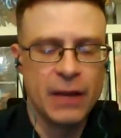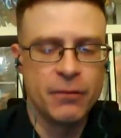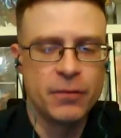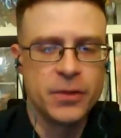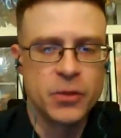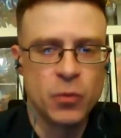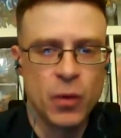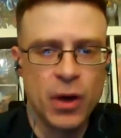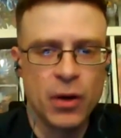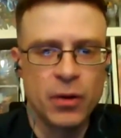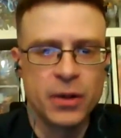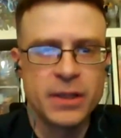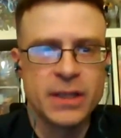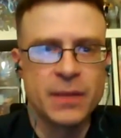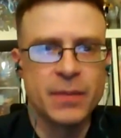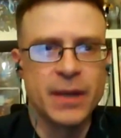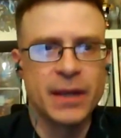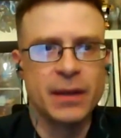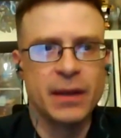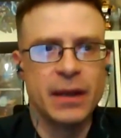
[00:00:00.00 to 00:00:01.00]
as well. Because I
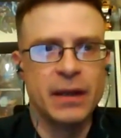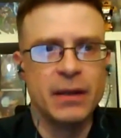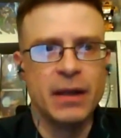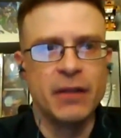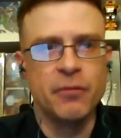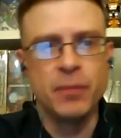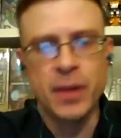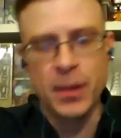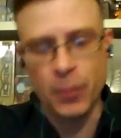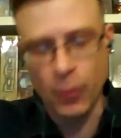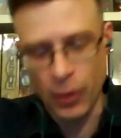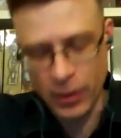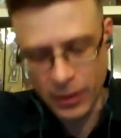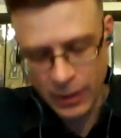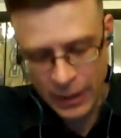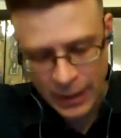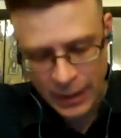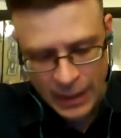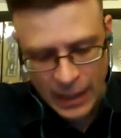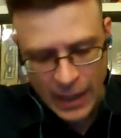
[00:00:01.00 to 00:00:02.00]
mean, if people are,
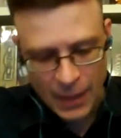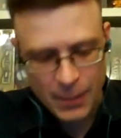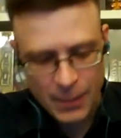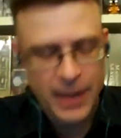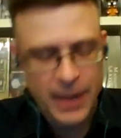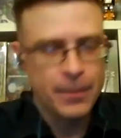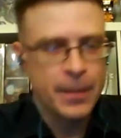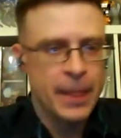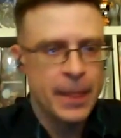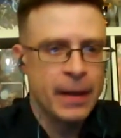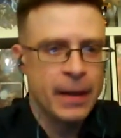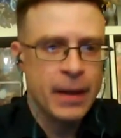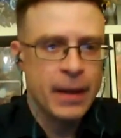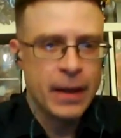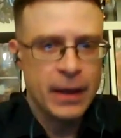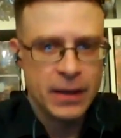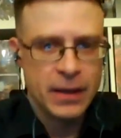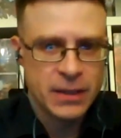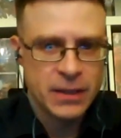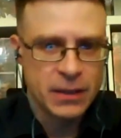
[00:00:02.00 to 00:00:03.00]

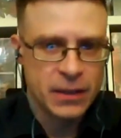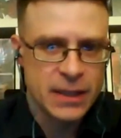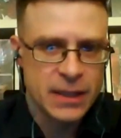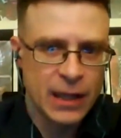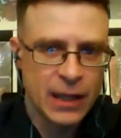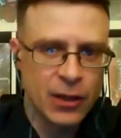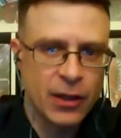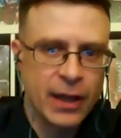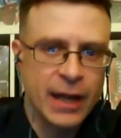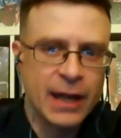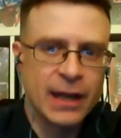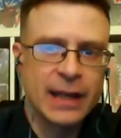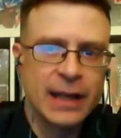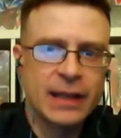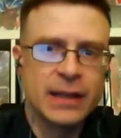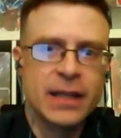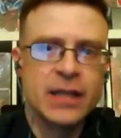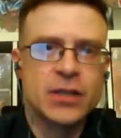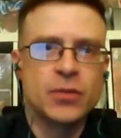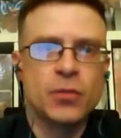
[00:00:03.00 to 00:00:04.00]
because I look at it like
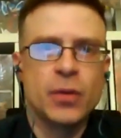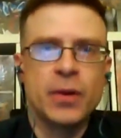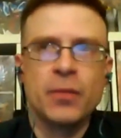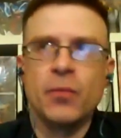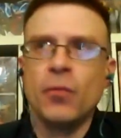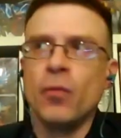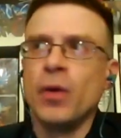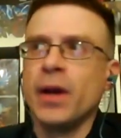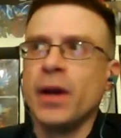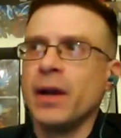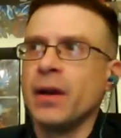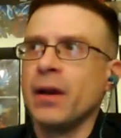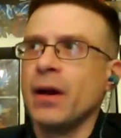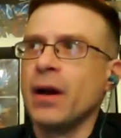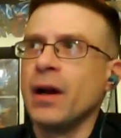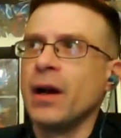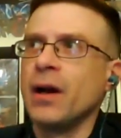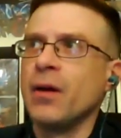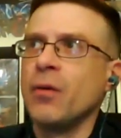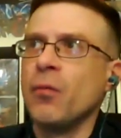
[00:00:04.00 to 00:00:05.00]
this: when
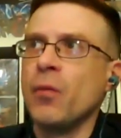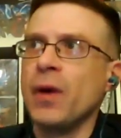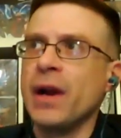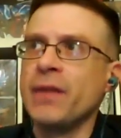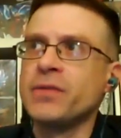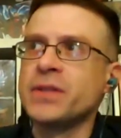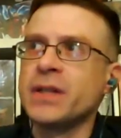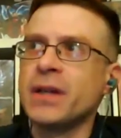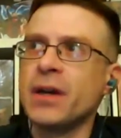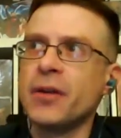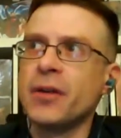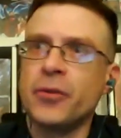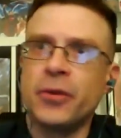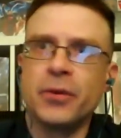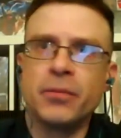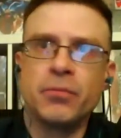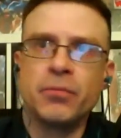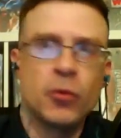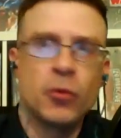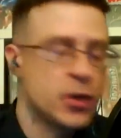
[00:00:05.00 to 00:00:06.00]
I've seen
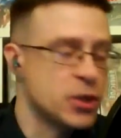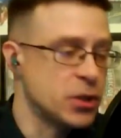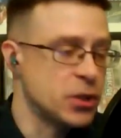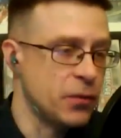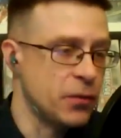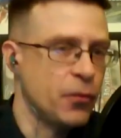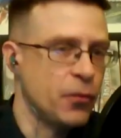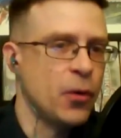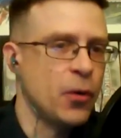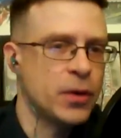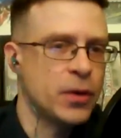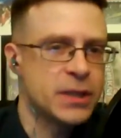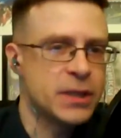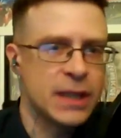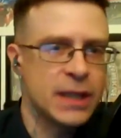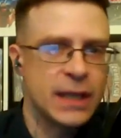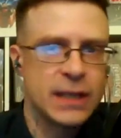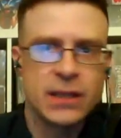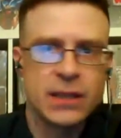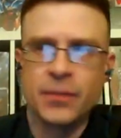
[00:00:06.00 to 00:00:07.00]
other Christian folks
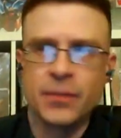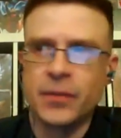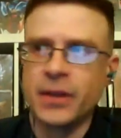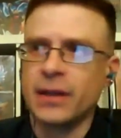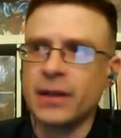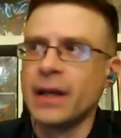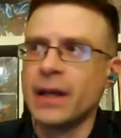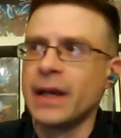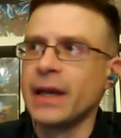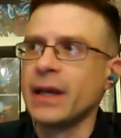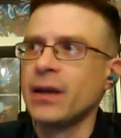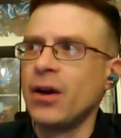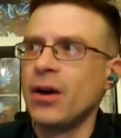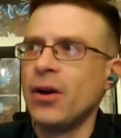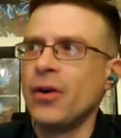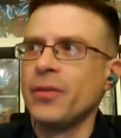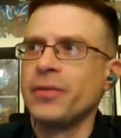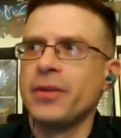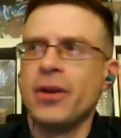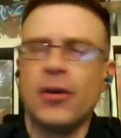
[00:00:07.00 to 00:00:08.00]
say something like,
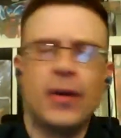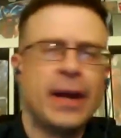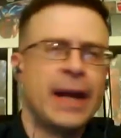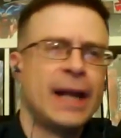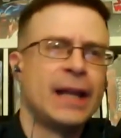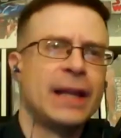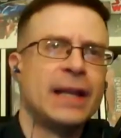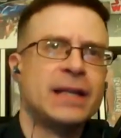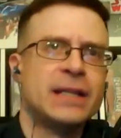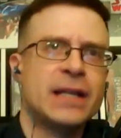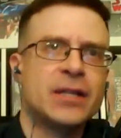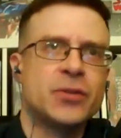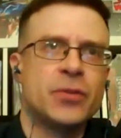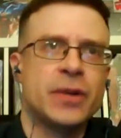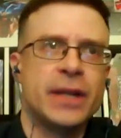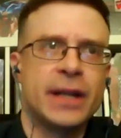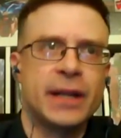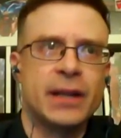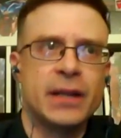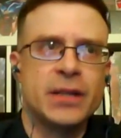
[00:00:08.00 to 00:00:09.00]
"Oh, aliens, that's
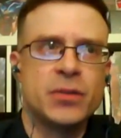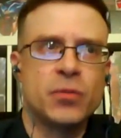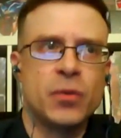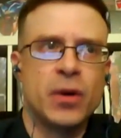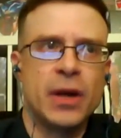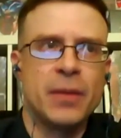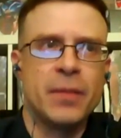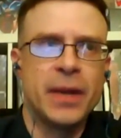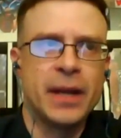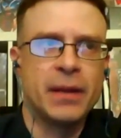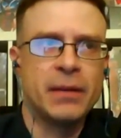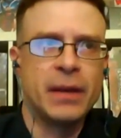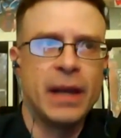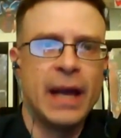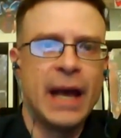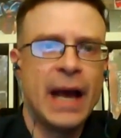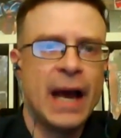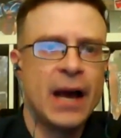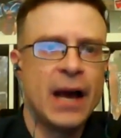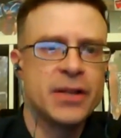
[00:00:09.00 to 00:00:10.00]
ridiculous." Well, I mean,
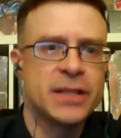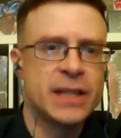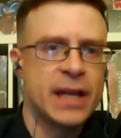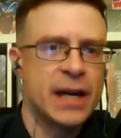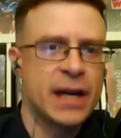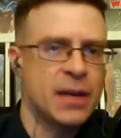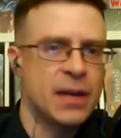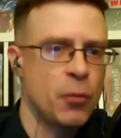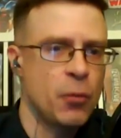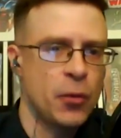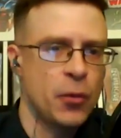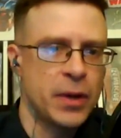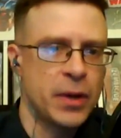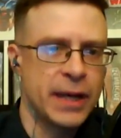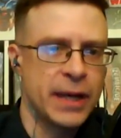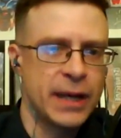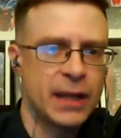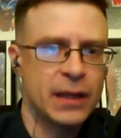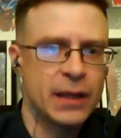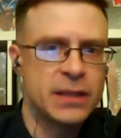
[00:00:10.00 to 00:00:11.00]
how is that any more
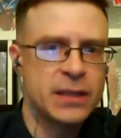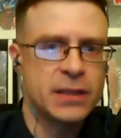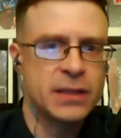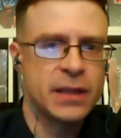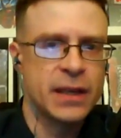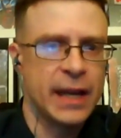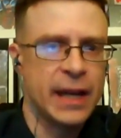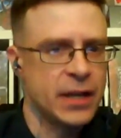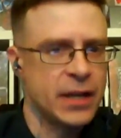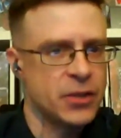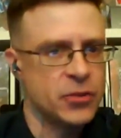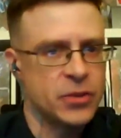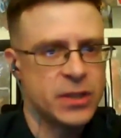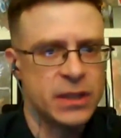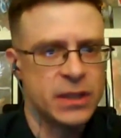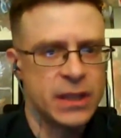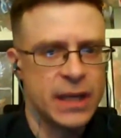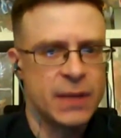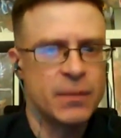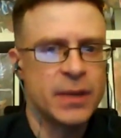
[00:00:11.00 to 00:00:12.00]
ridiculous than angels
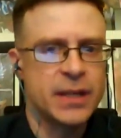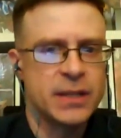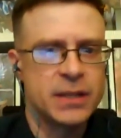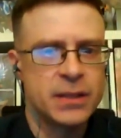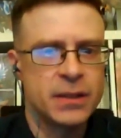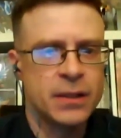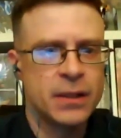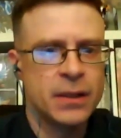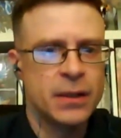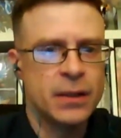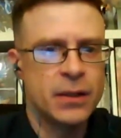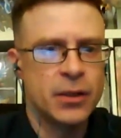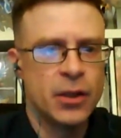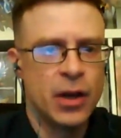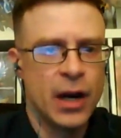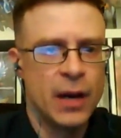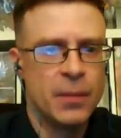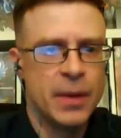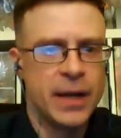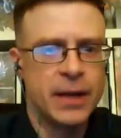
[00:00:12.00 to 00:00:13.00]
and demons? You
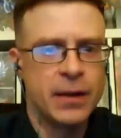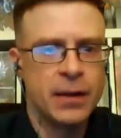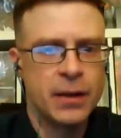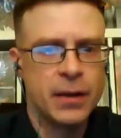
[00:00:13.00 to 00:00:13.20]
know what I mean?